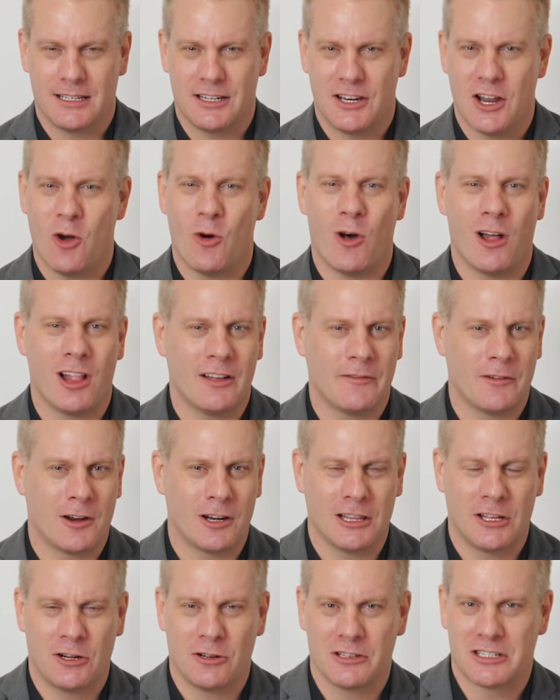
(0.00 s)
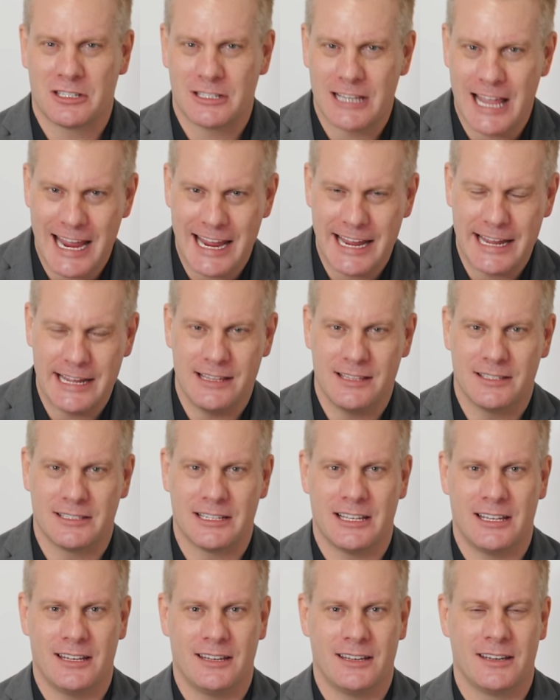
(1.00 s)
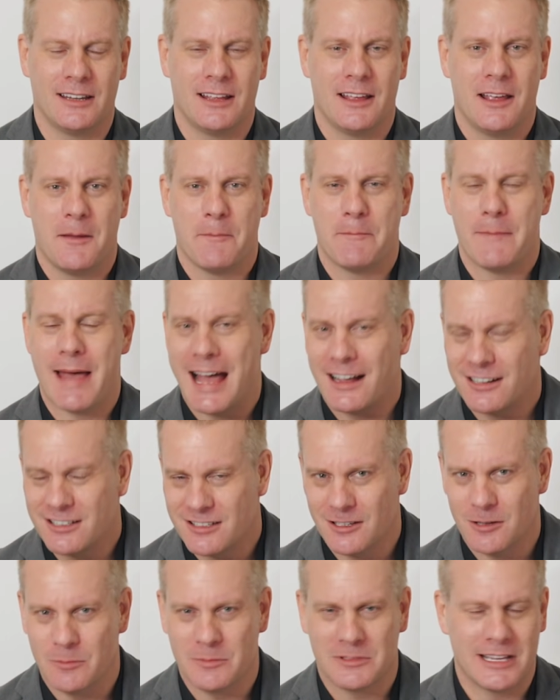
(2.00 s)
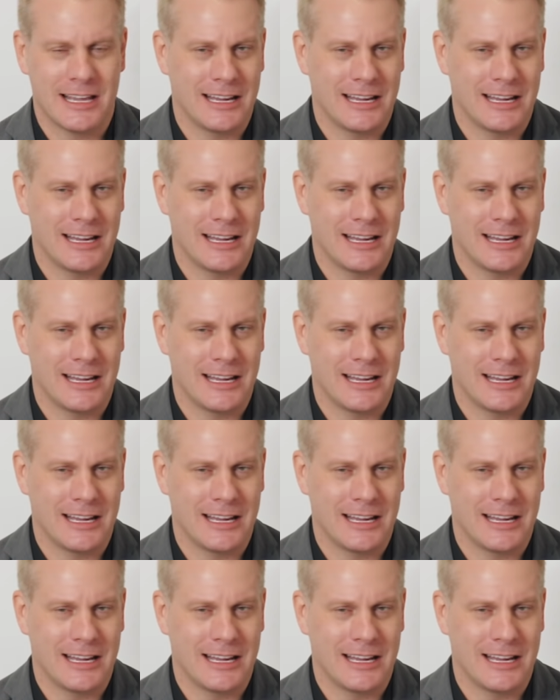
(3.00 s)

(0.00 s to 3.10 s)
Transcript: know all of our little sayings and maxims.